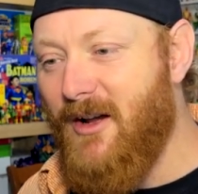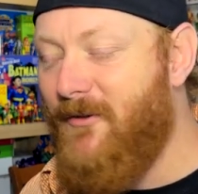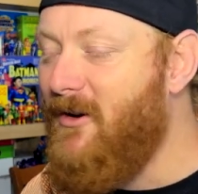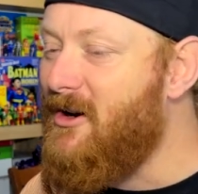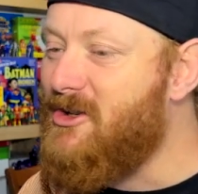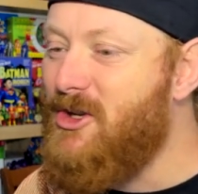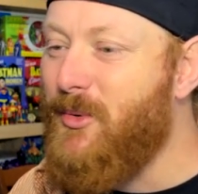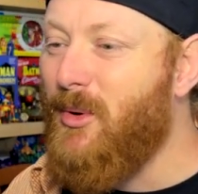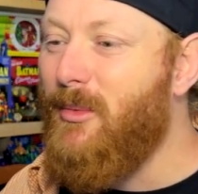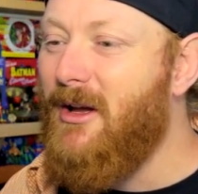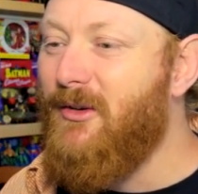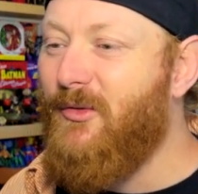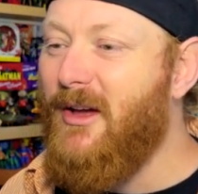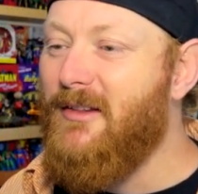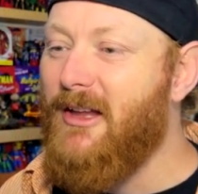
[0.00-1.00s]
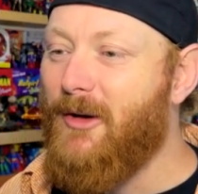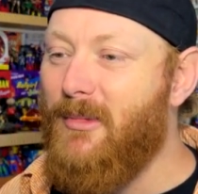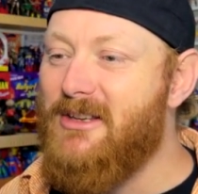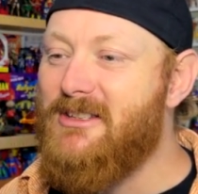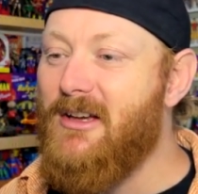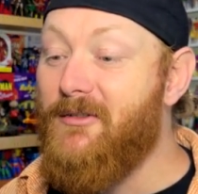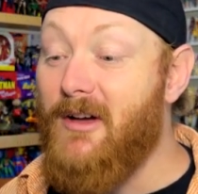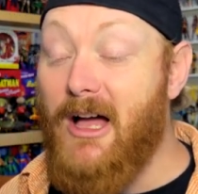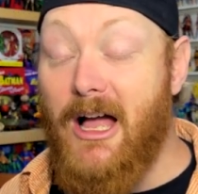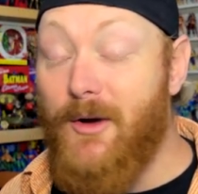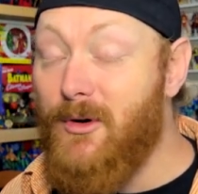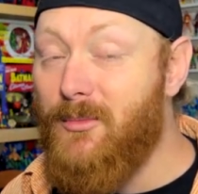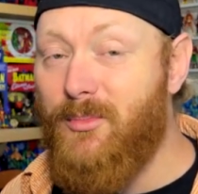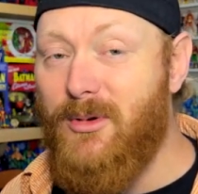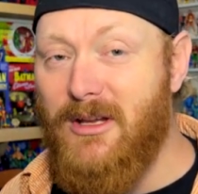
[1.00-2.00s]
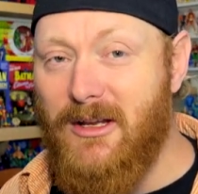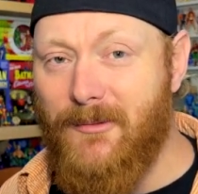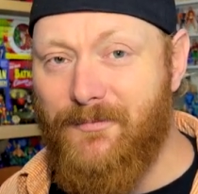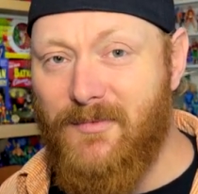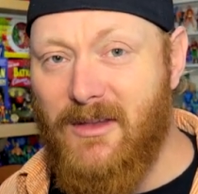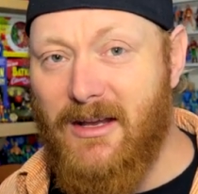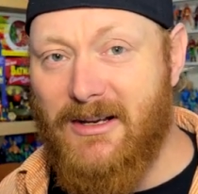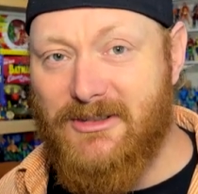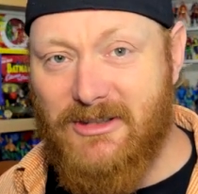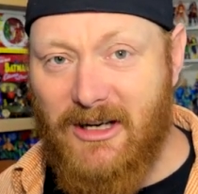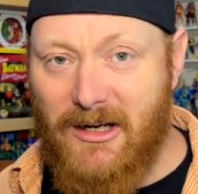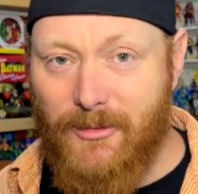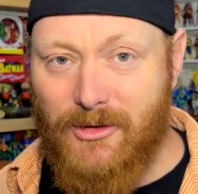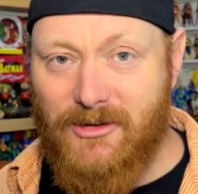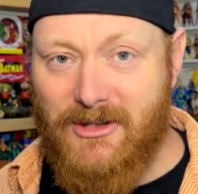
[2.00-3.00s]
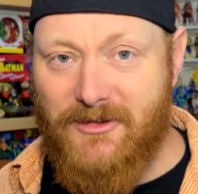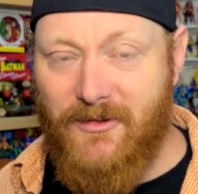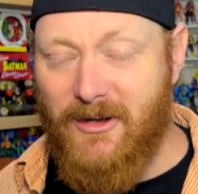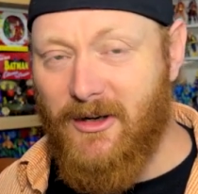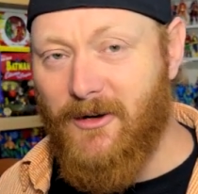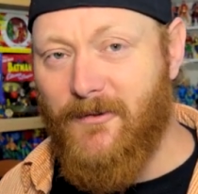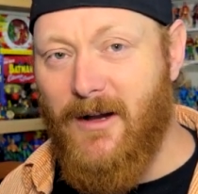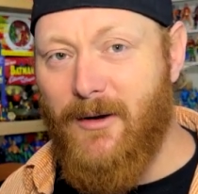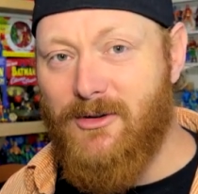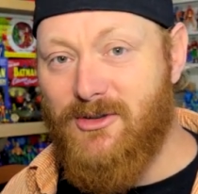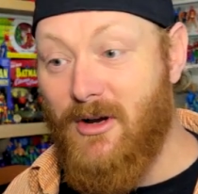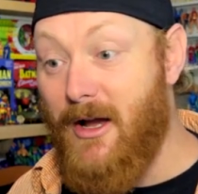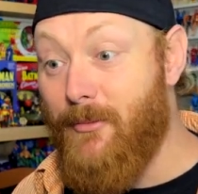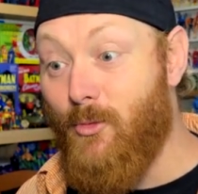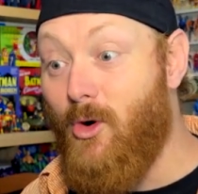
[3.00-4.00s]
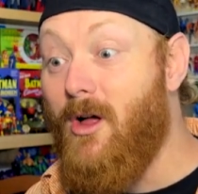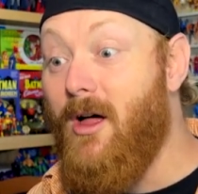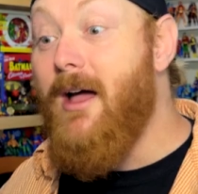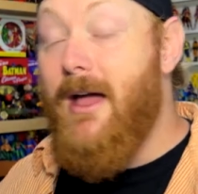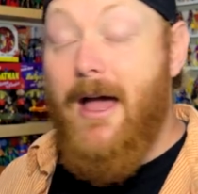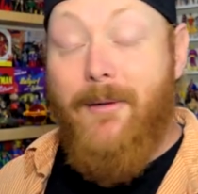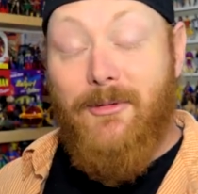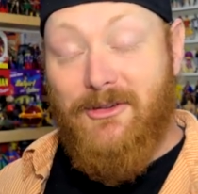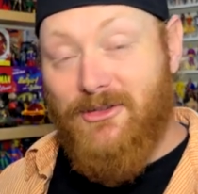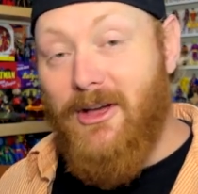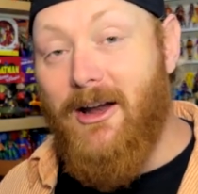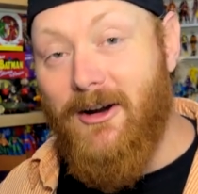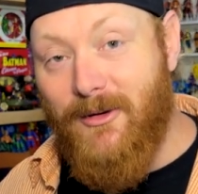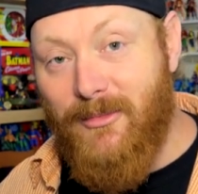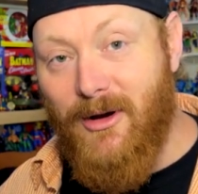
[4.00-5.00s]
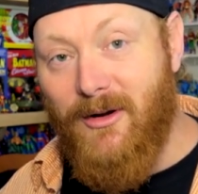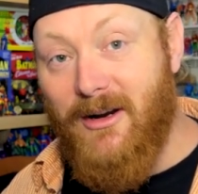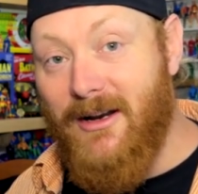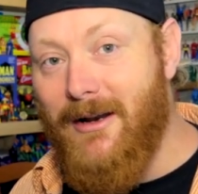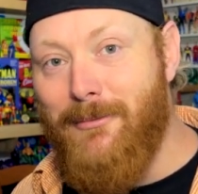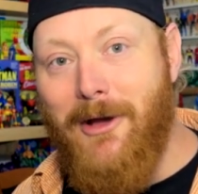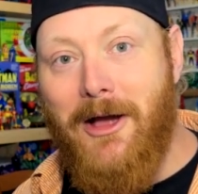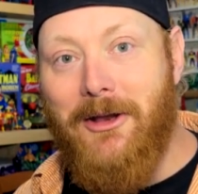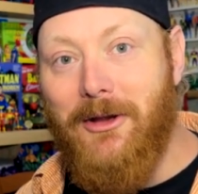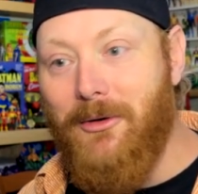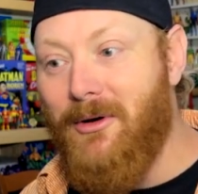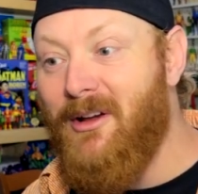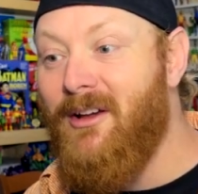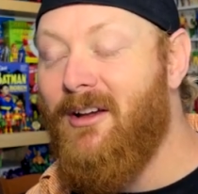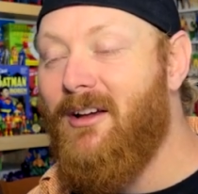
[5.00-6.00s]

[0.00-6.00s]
If you're a Superman fan like myself, I would be excited about this figure if I was you. I'm well, am excited about it, and I'm not you.